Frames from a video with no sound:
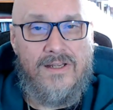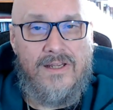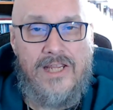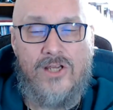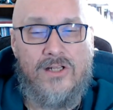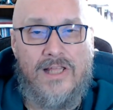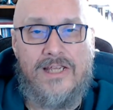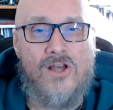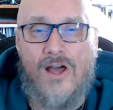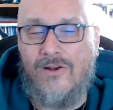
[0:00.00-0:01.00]
like
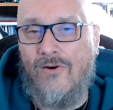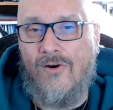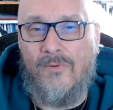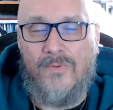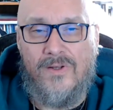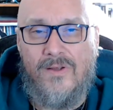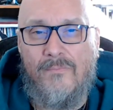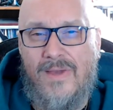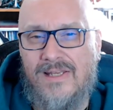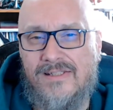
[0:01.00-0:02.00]
gone home,
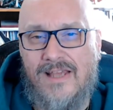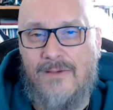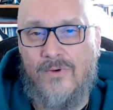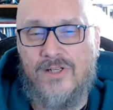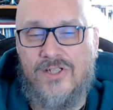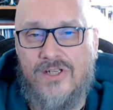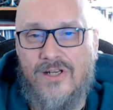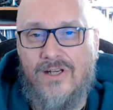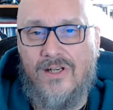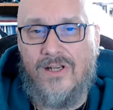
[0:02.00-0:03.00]
made a sandwich,
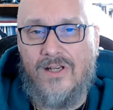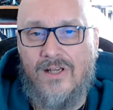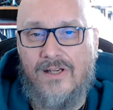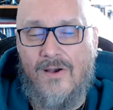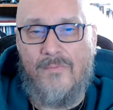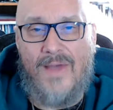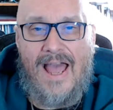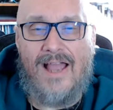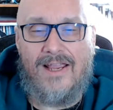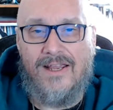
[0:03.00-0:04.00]
come
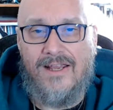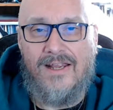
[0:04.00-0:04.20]
back,